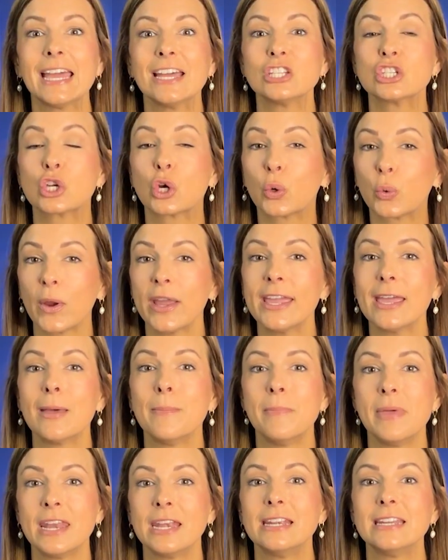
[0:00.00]
has great
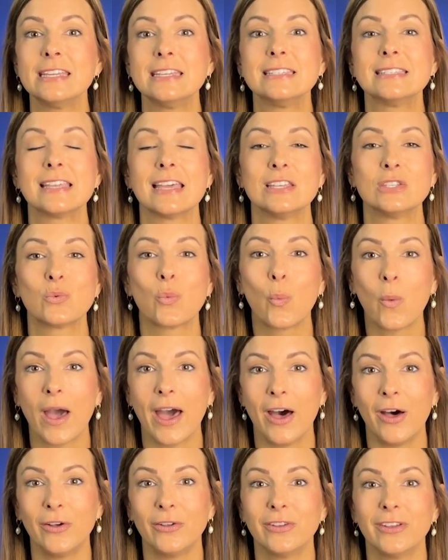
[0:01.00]
amenities as
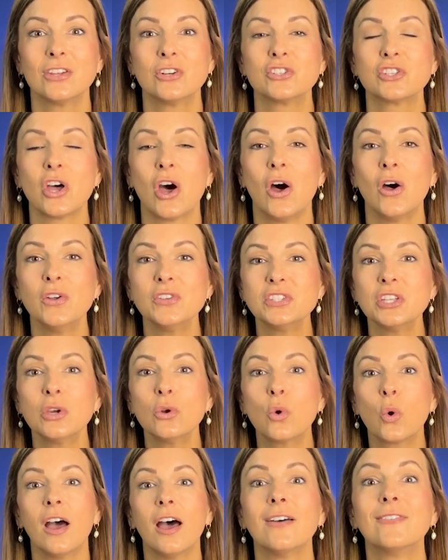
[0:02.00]
well. There's
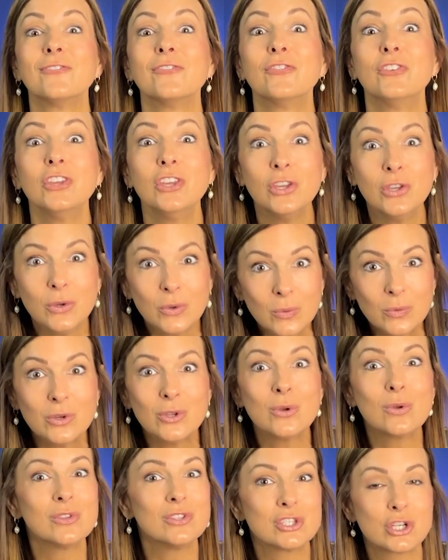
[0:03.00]
also a few
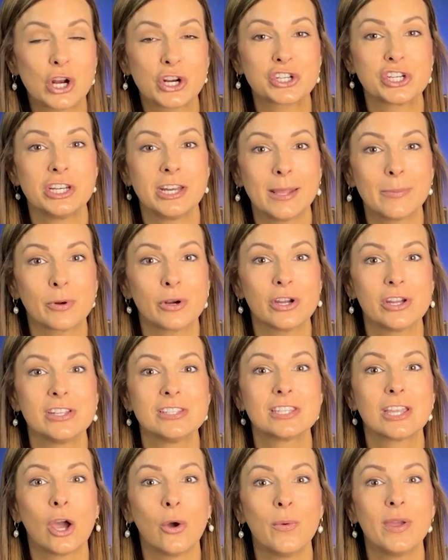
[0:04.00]
new construction
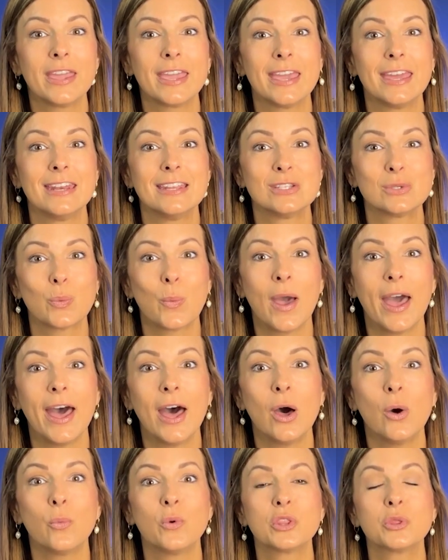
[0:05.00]
neighborhoods going in as
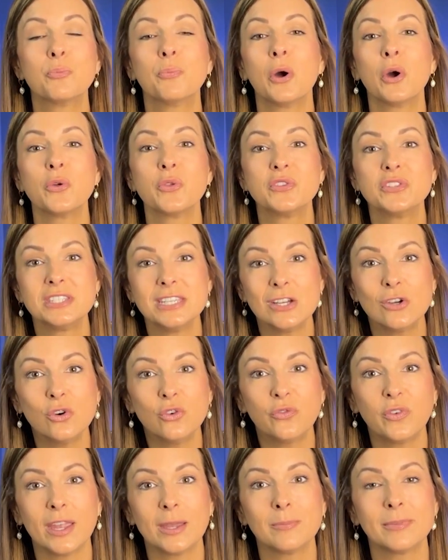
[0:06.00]
well, with both
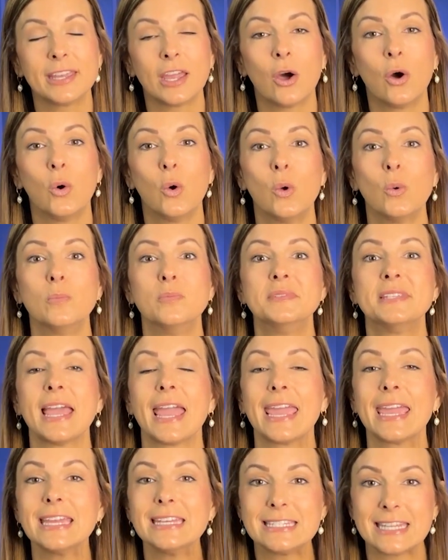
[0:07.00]
single-family homes
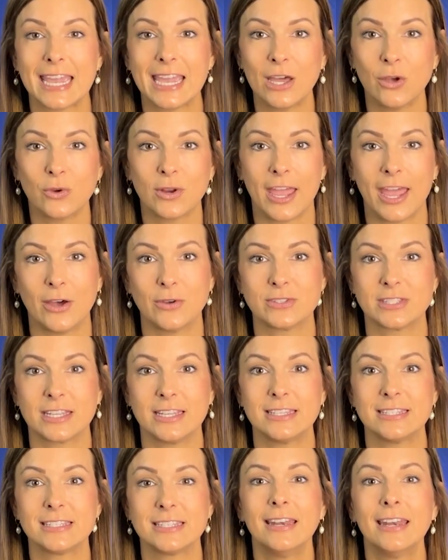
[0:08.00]
and
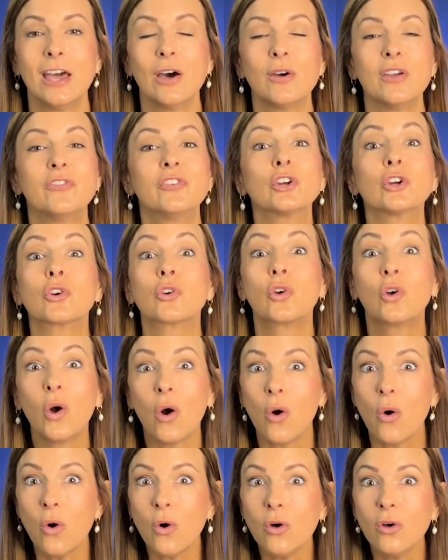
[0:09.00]
townhouses. Now, if your
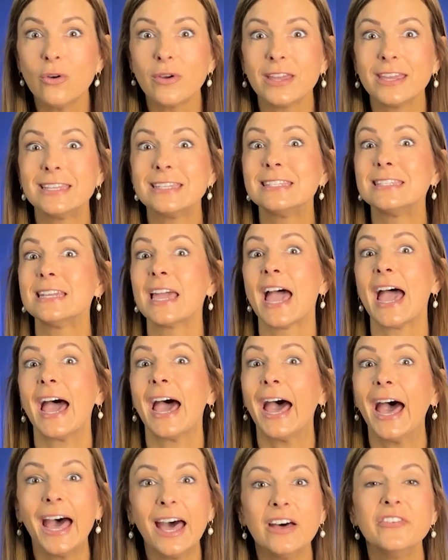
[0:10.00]
goal is to
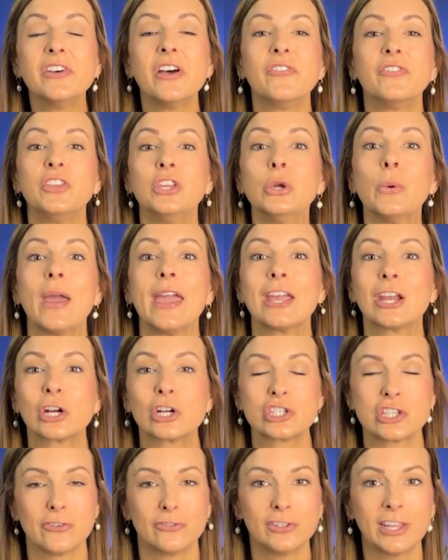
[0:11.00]
have a few
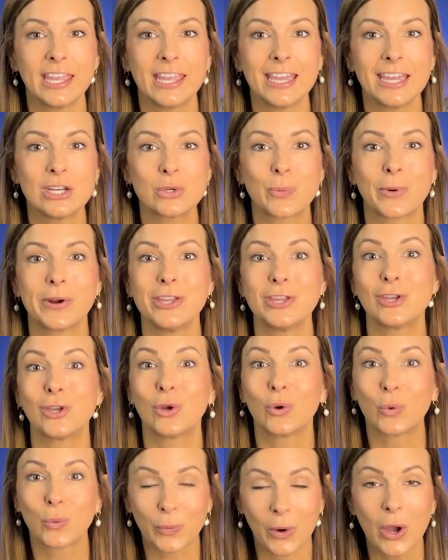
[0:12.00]
acres of land where you can
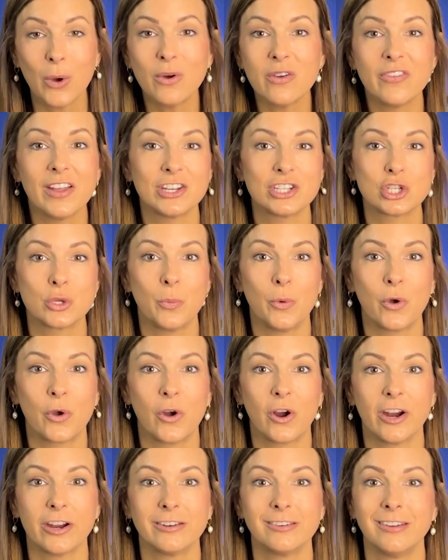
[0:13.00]
grow a vegetable
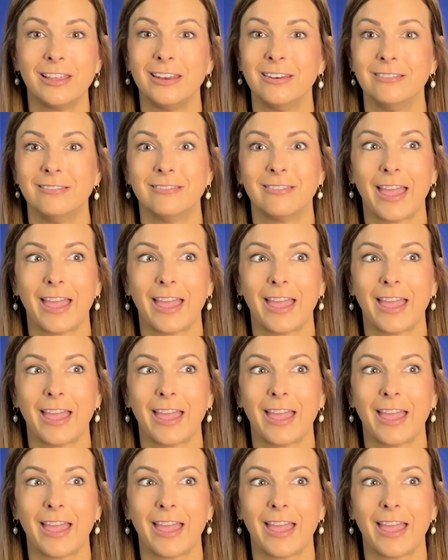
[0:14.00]
garden and